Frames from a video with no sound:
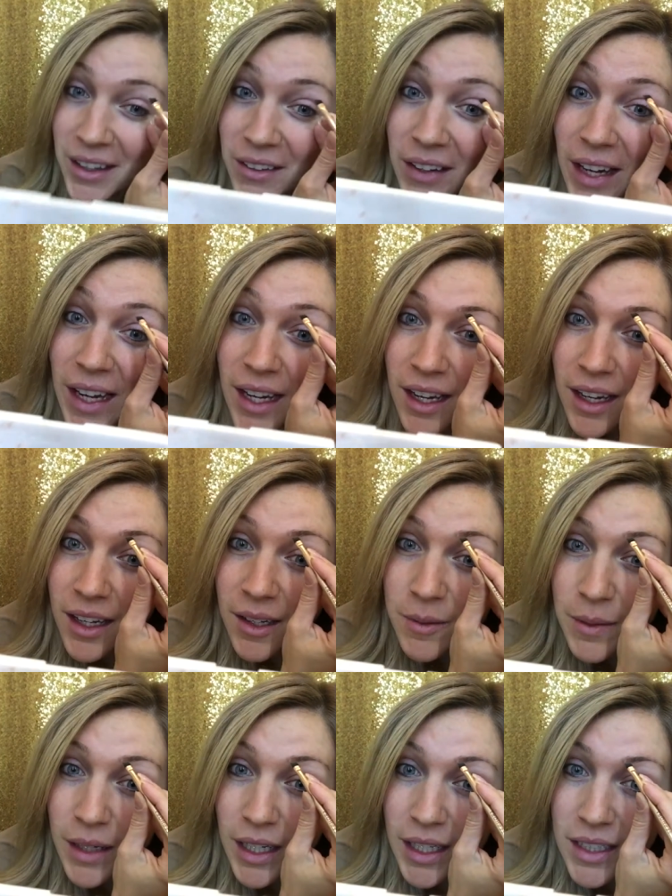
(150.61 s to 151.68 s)
Okay,
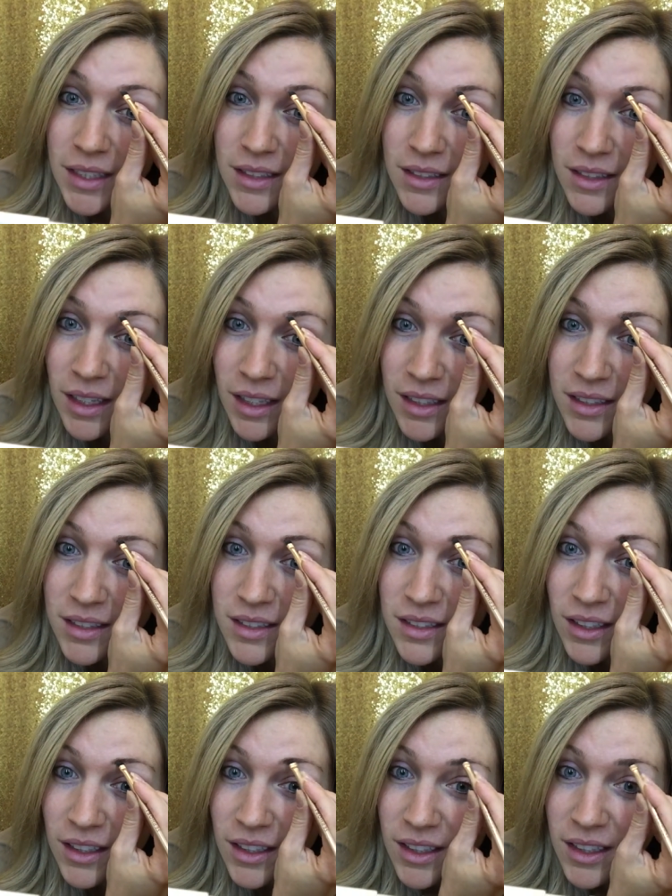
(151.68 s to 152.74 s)
I kind of
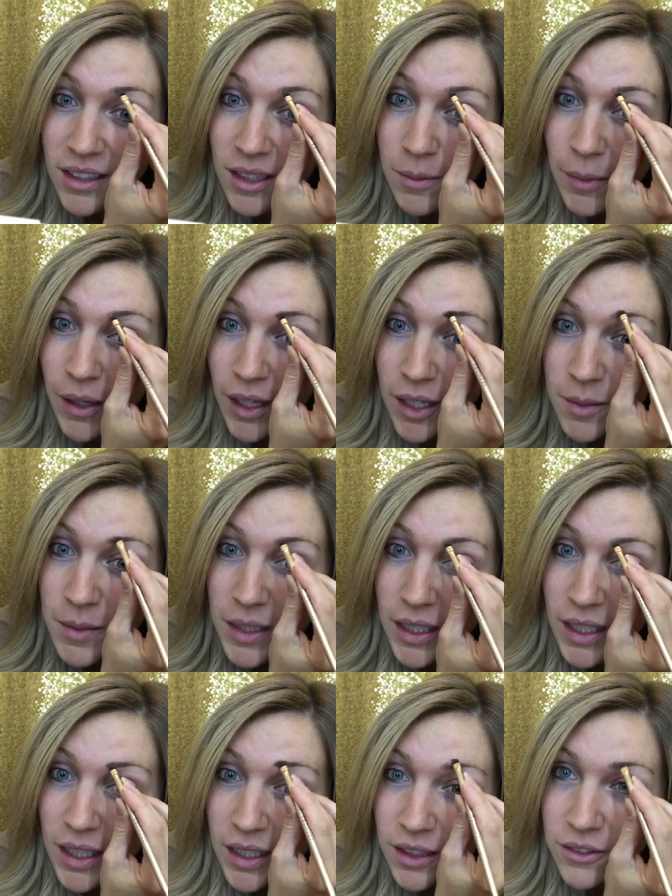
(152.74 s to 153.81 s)
start at the bottom and
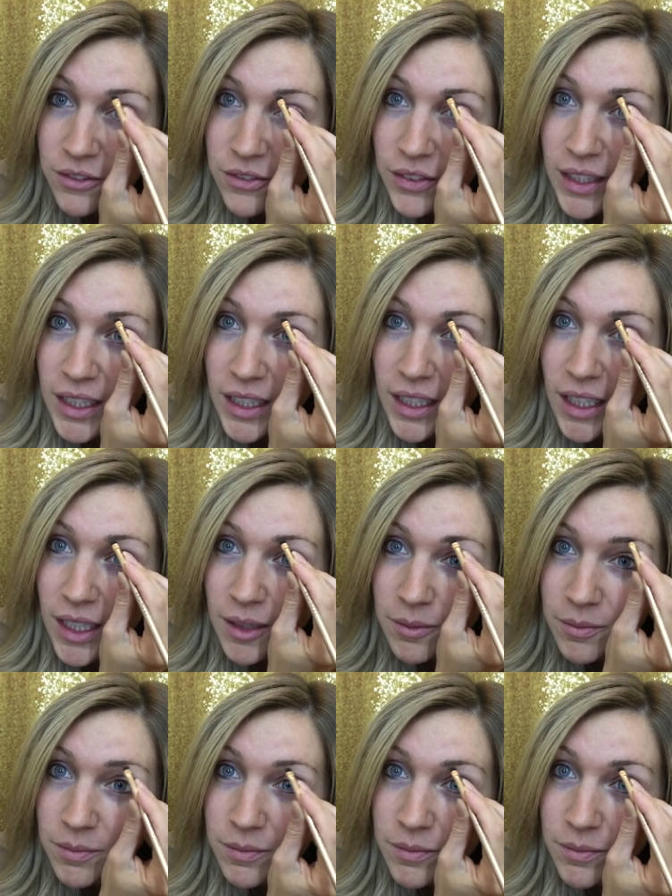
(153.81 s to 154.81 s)
I kind of flick it up.